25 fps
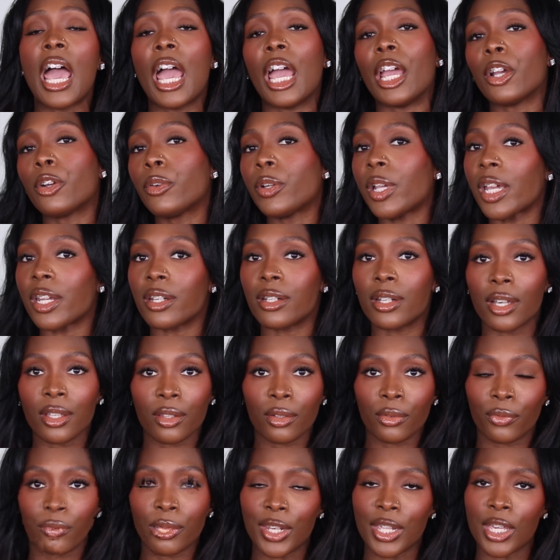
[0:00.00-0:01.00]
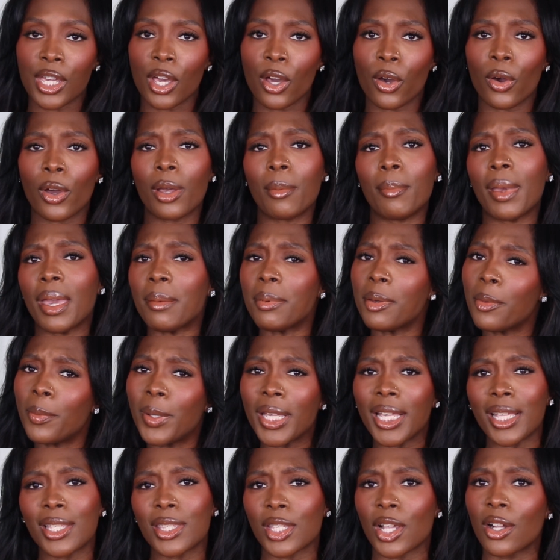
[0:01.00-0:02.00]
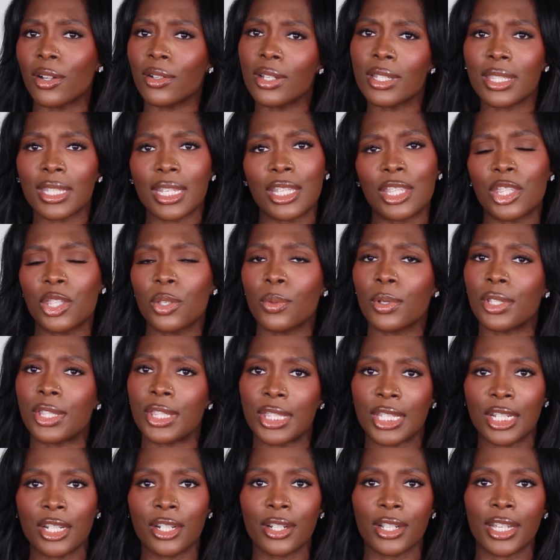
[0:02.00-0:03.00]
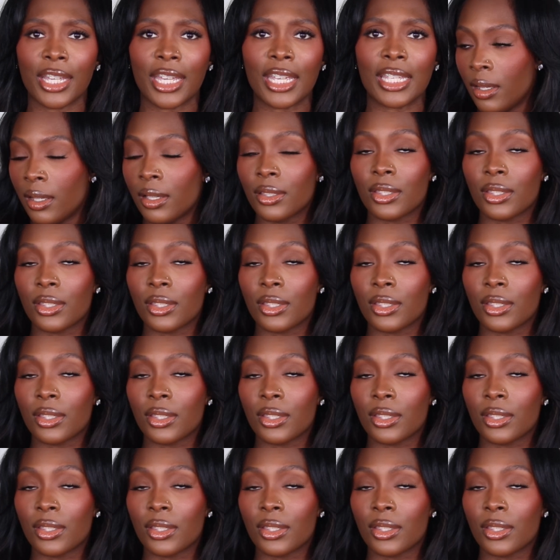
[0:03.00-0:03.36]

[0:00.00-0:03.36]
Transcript: and create another video and maybe we can turn this into a series.